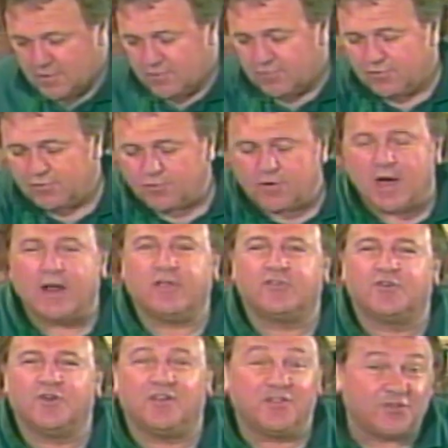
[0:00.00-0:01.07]
they're not
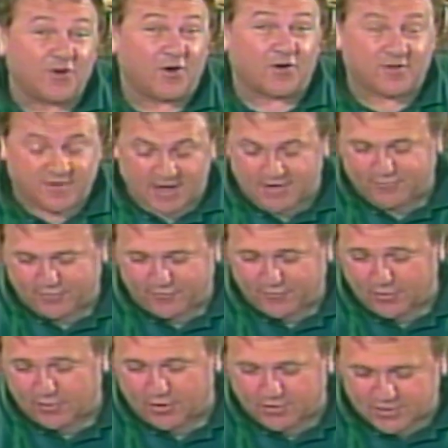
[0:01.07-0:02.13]
as good as our
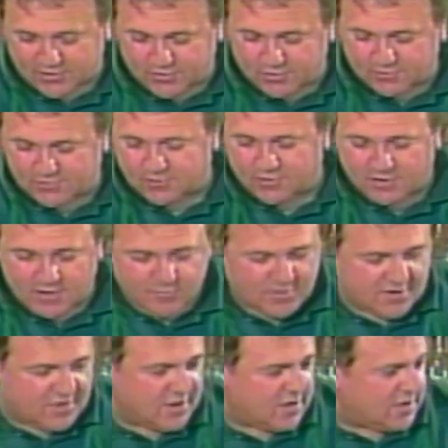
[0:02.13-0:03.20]
Casterville artichokes, though, let me
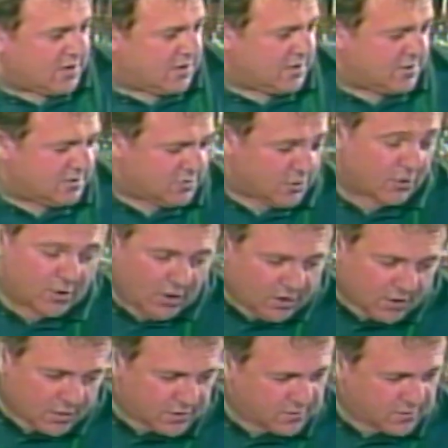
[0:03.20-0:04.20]
tell you. They're good,